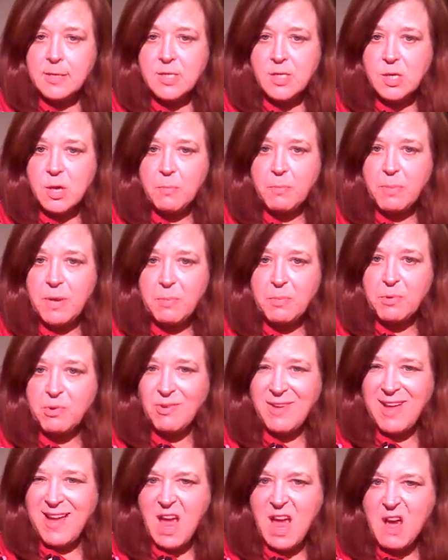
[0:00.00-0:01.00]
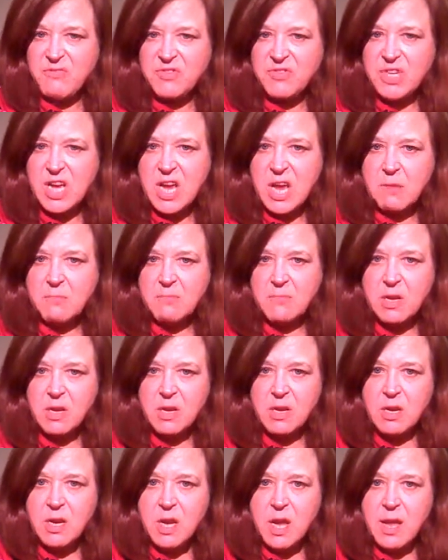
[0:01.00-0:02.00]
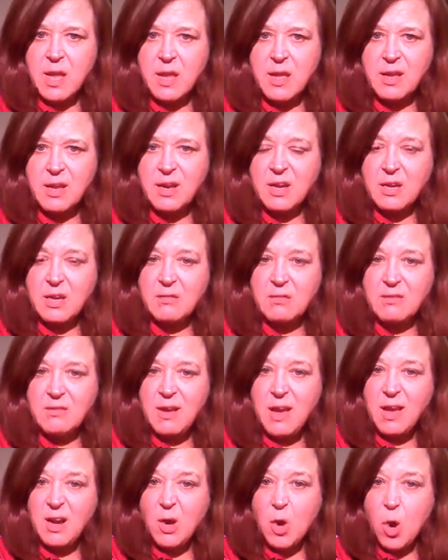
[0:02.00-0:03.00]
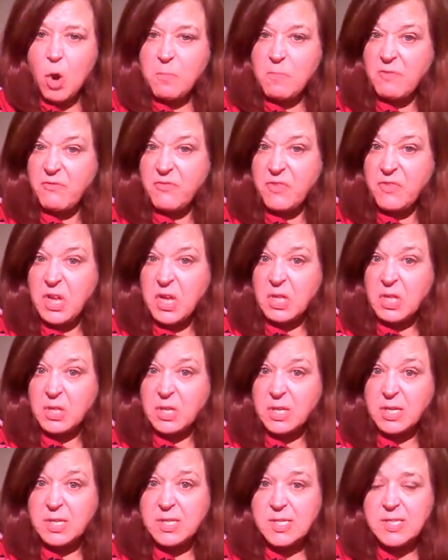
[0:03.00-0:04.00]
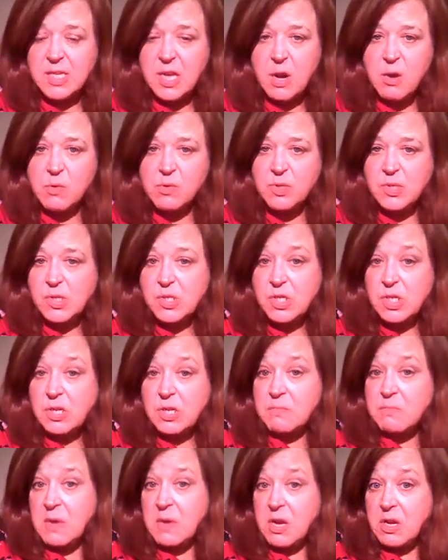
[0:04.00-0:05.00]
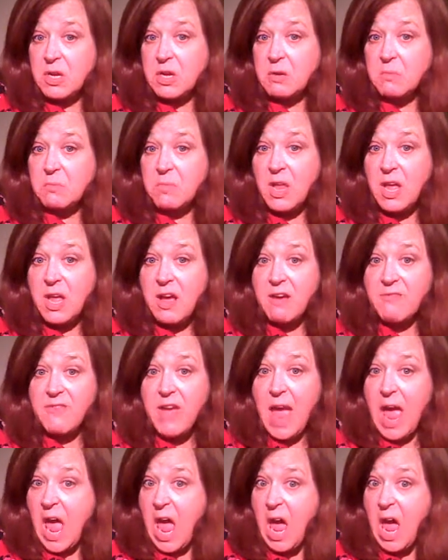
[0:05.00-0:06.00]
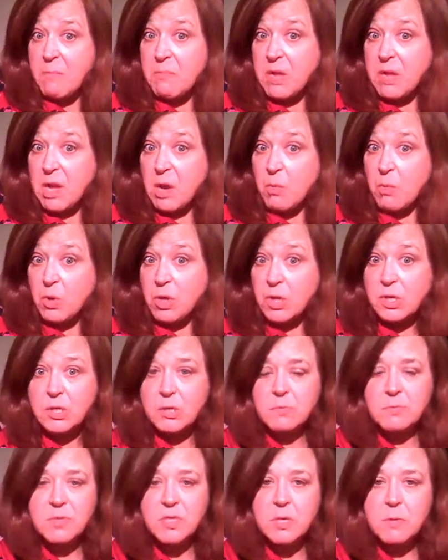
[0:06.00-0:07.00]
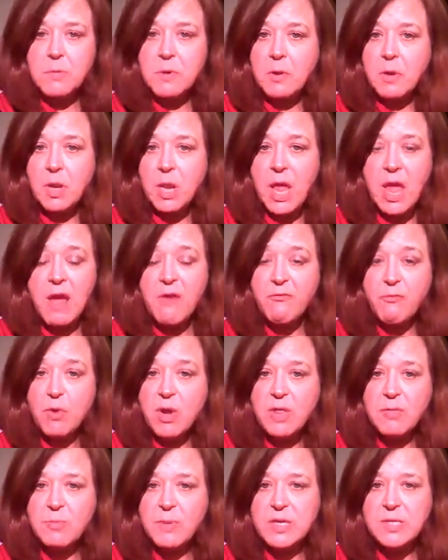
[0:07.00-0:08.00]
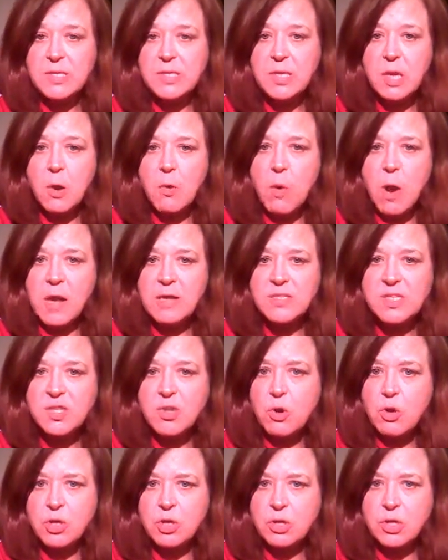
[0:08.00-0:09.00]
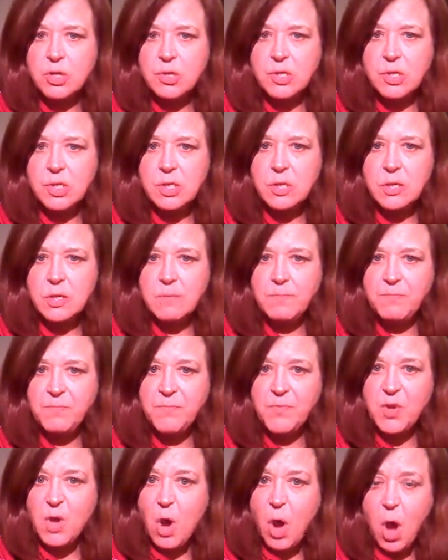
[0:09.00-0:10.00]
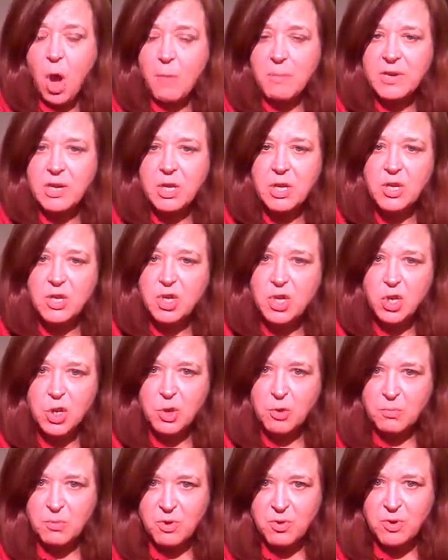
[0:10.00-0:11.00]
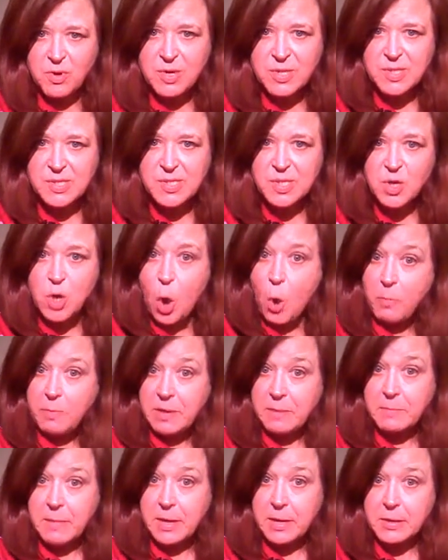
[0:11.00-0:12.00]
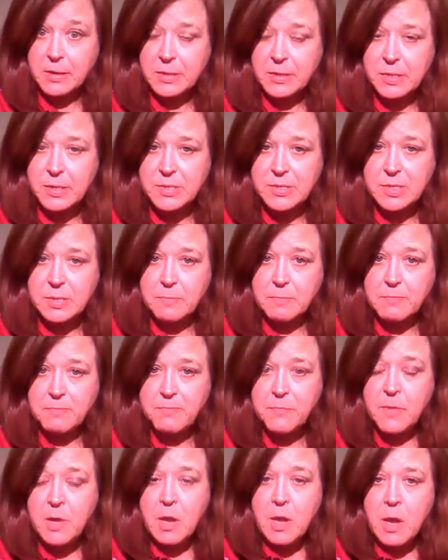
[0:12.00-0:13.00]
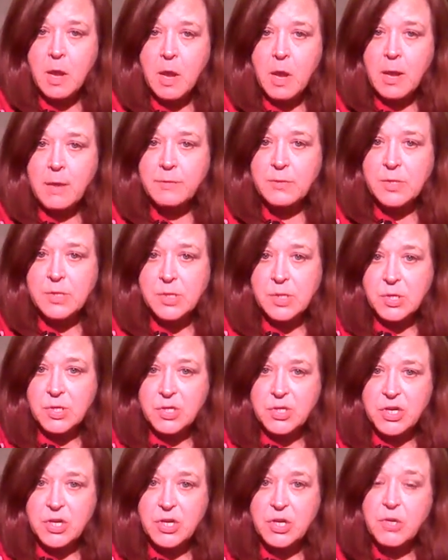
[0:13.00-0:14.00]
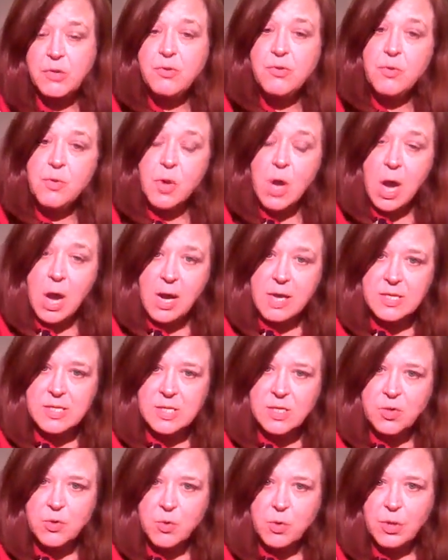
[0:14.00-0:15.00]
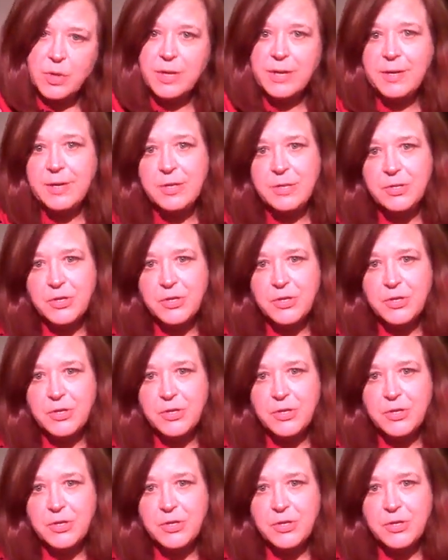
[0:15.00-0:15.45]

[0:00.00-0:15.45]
so people laughed at me, and it kind of hurt my feelings. So instead of making them laugh at me, I wanted them to laugh with me. So I started using comedy and humor as a coping mechanism. And this continued through high school, and it